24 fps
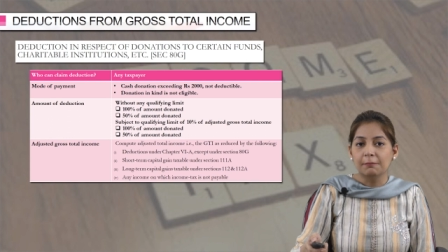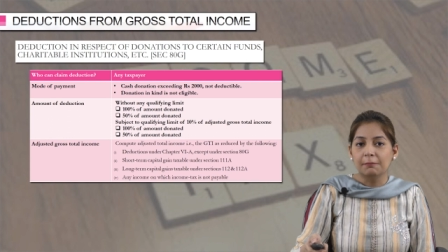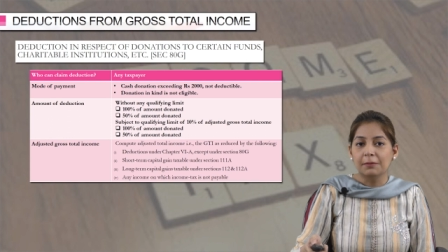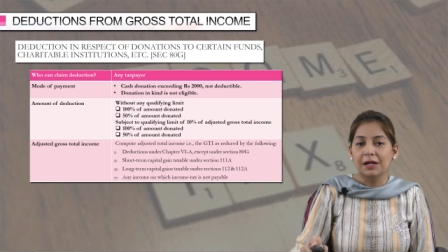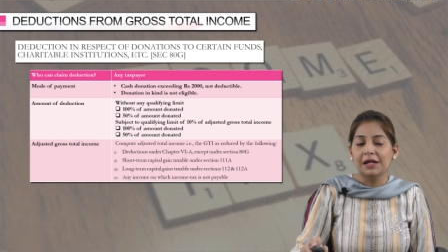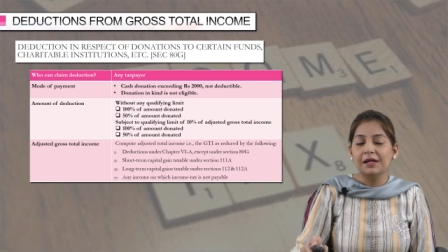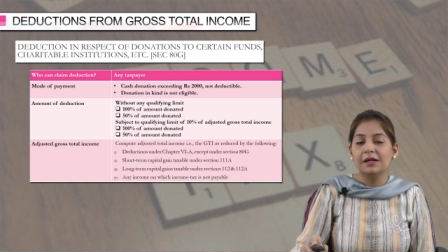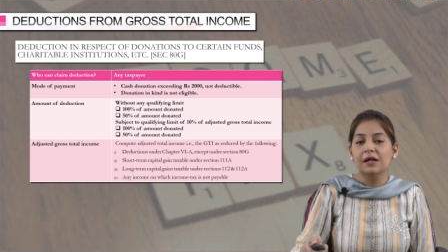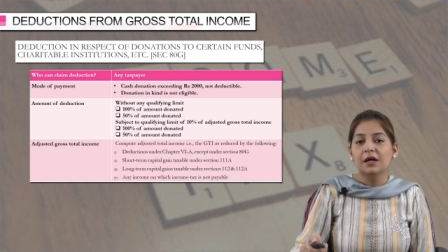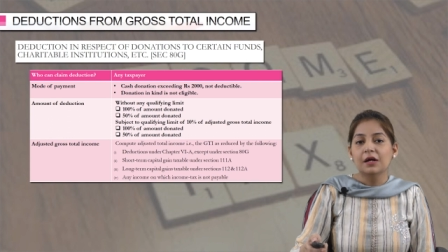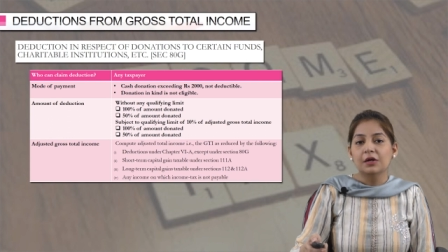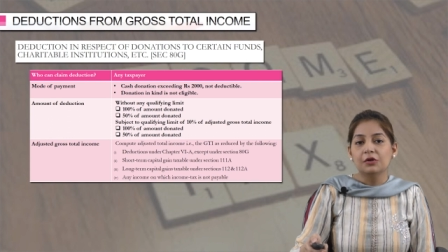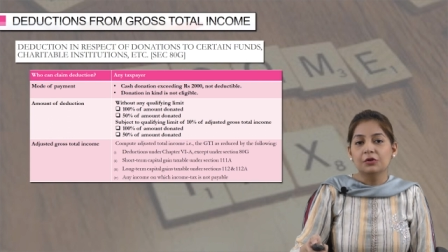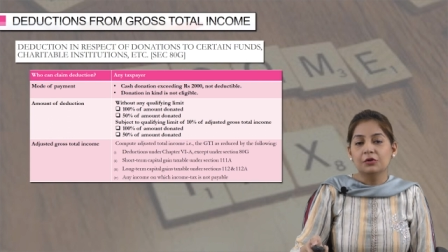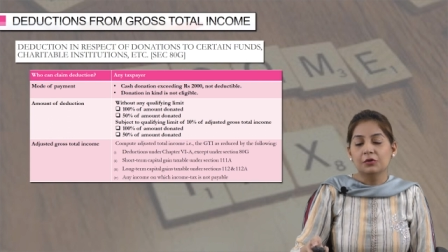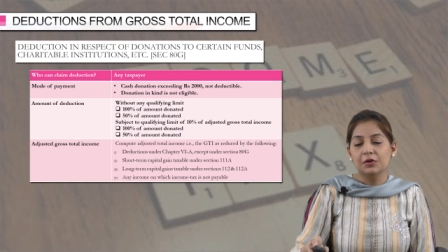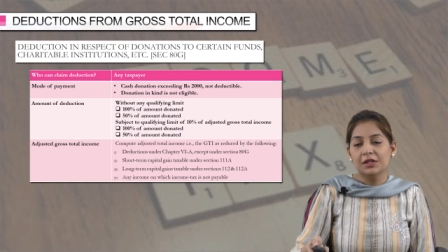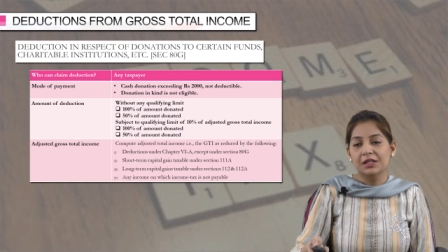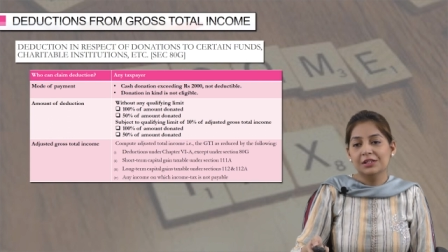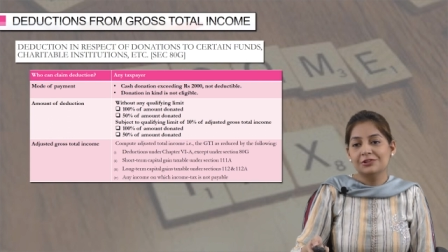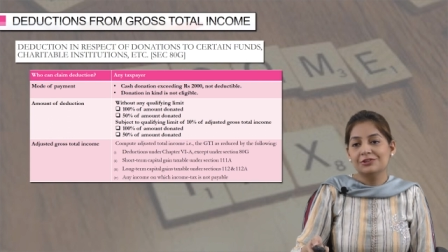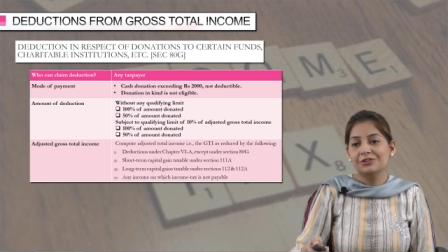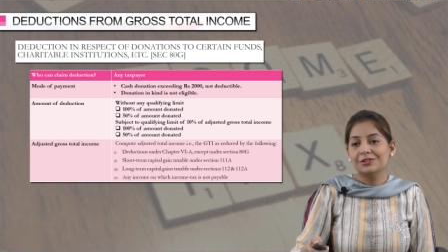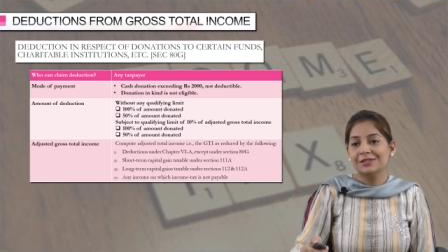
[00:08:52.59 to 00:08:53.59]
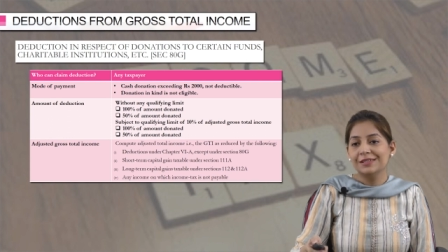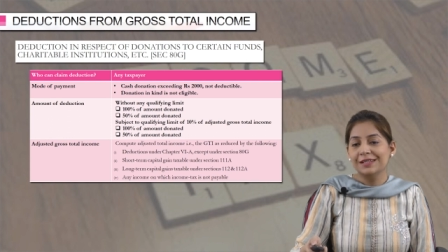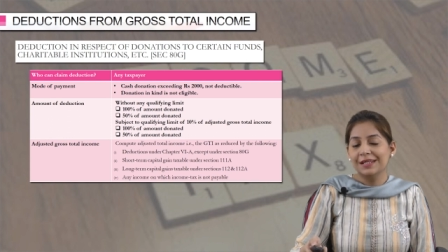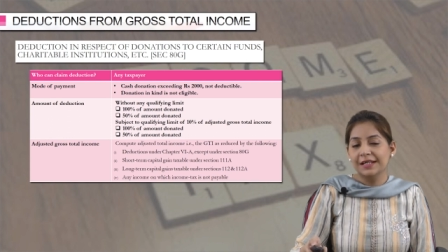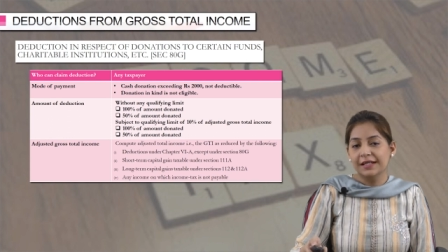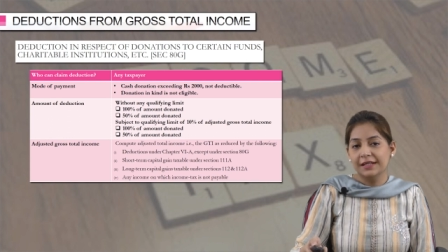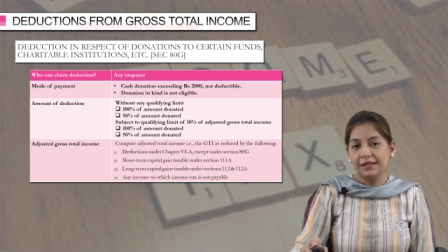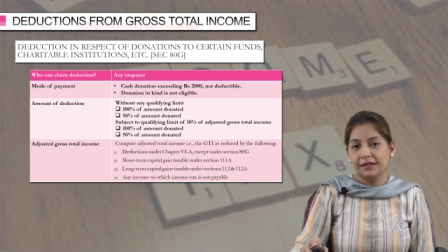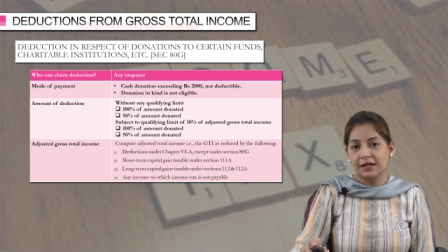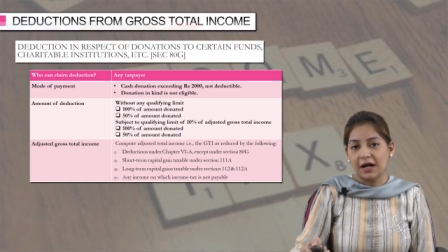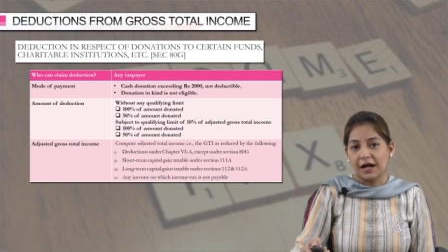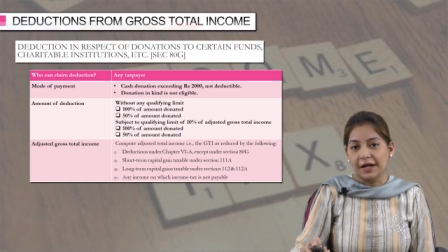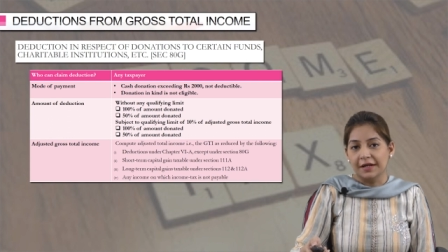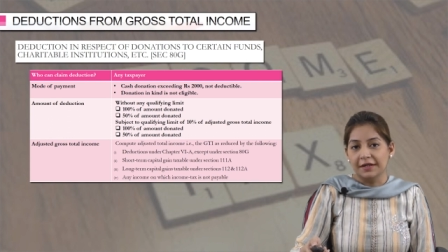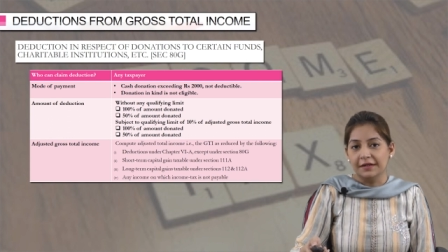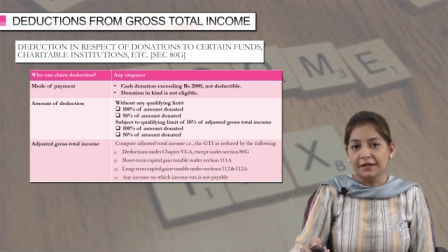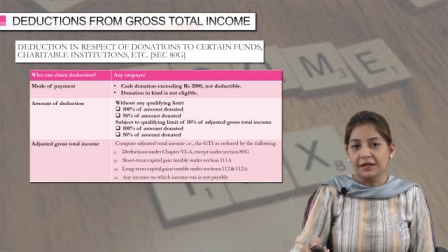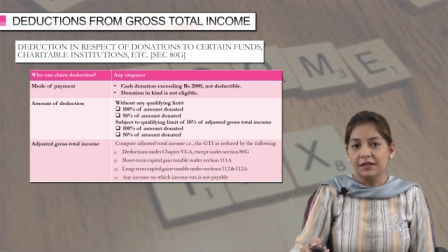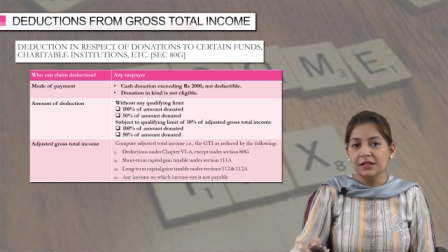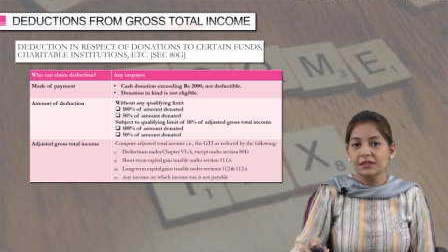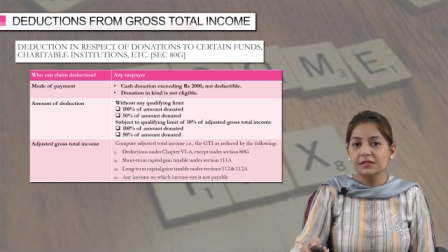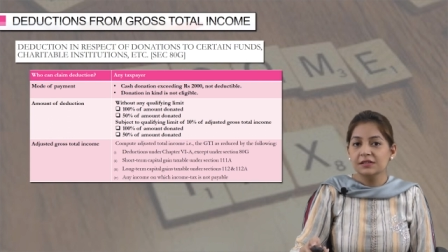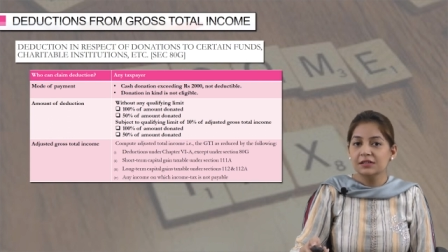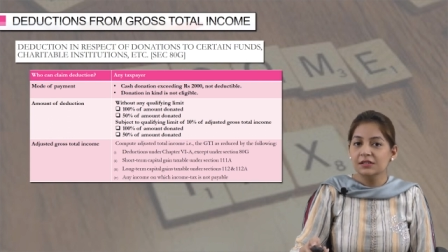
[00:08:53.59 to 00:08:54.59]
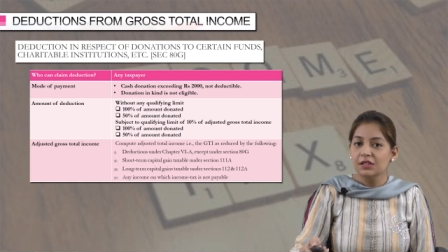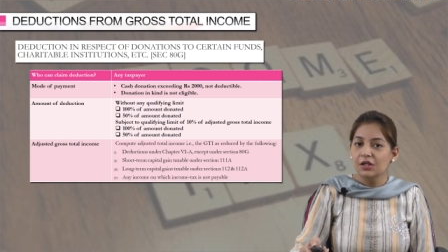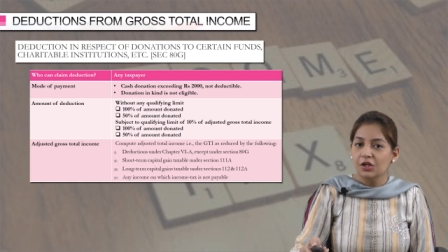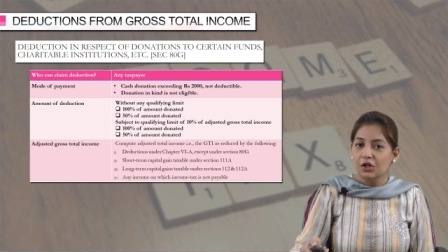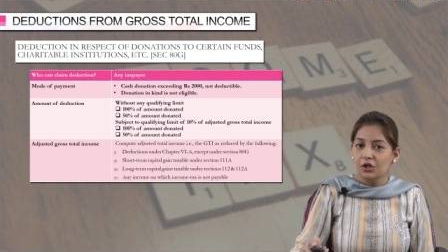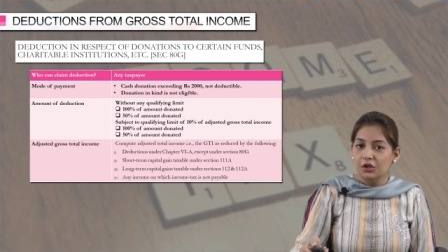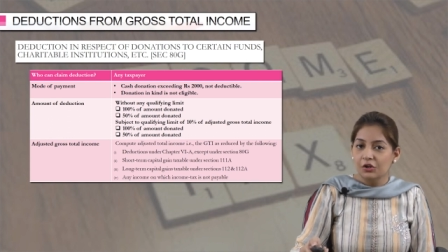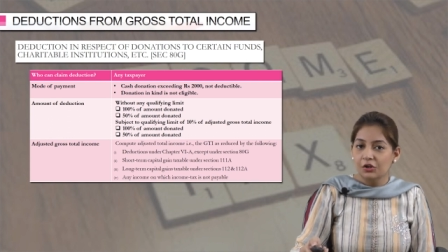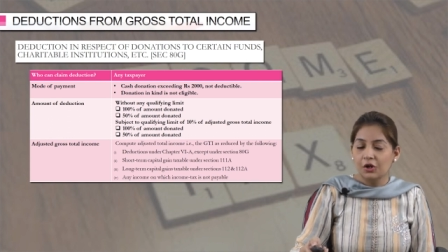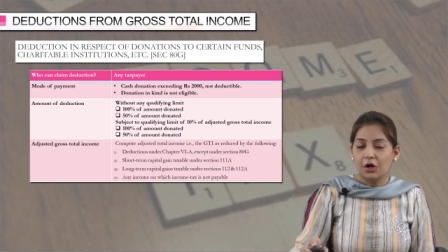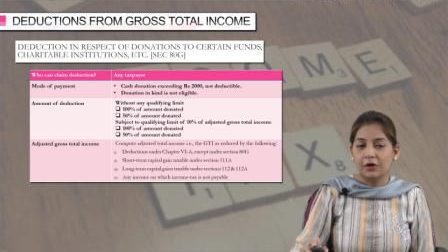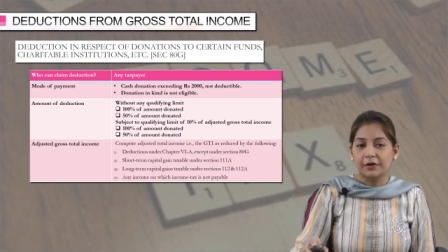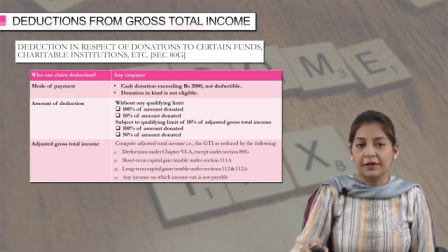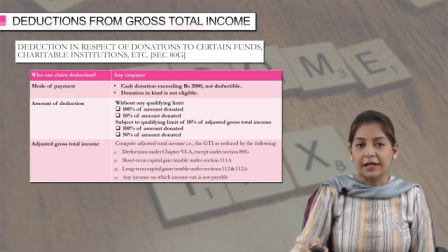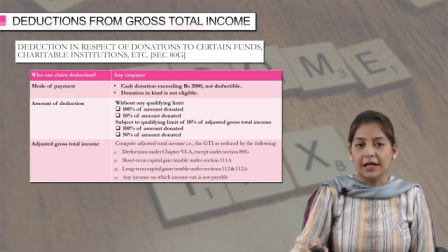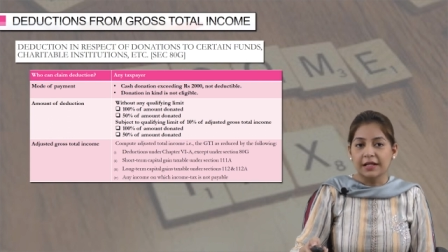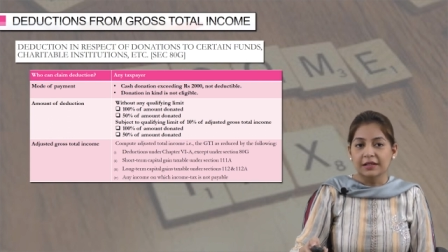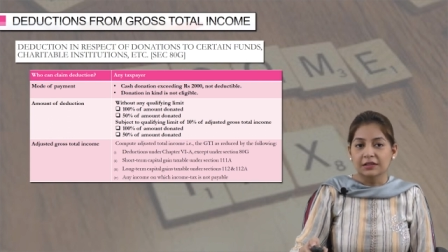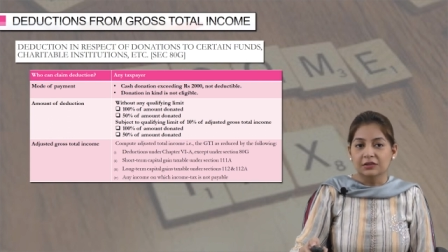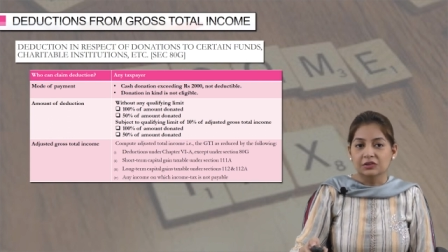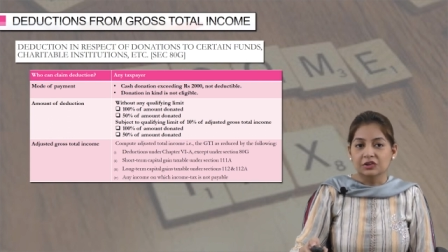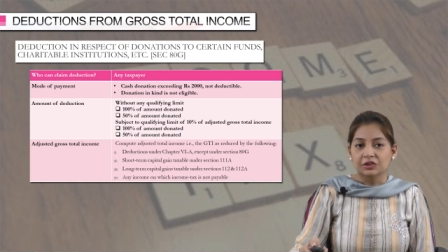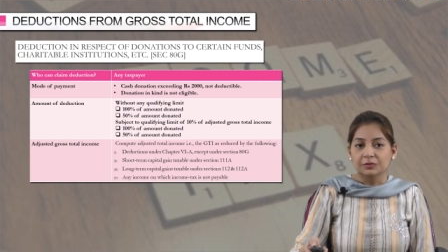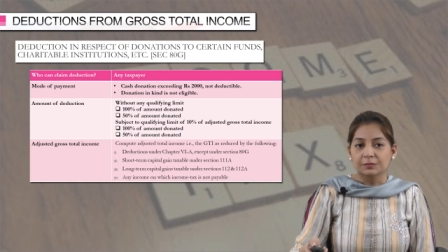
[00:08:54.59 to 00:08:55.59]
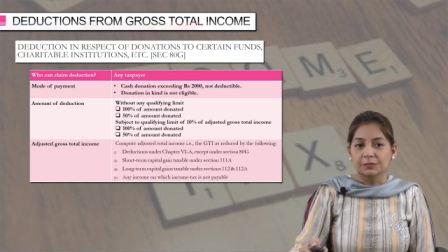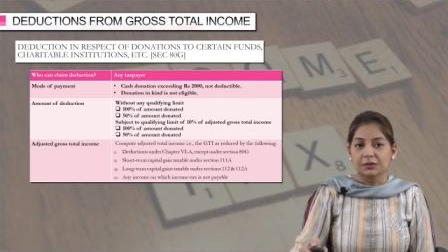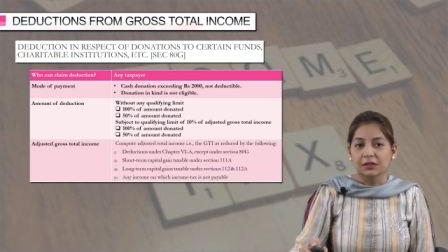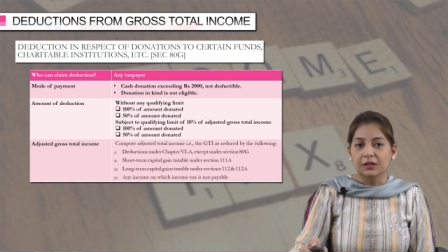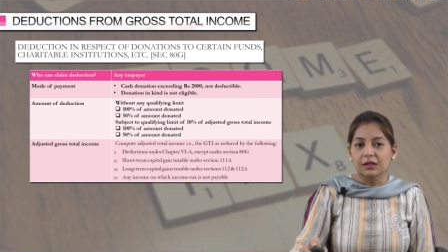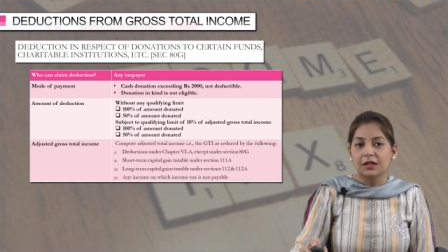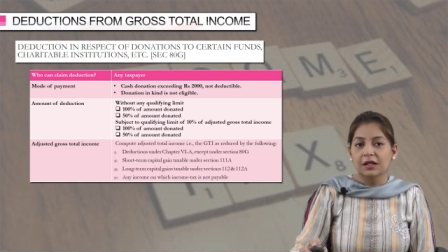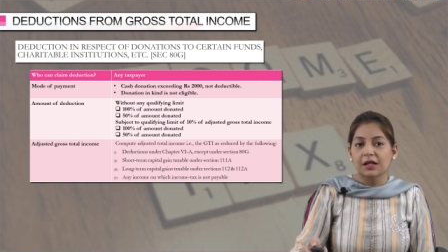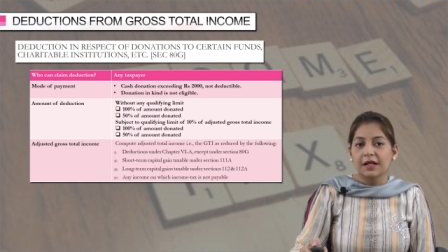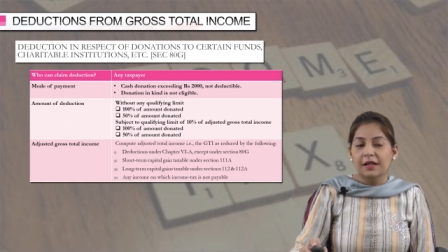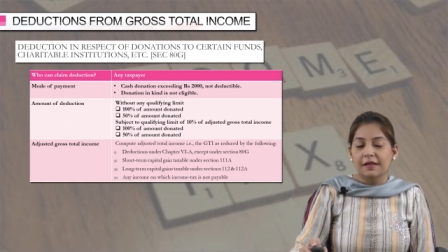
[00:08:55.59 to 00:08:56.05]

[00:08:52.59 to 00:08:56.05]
but donation in kind is not eligible.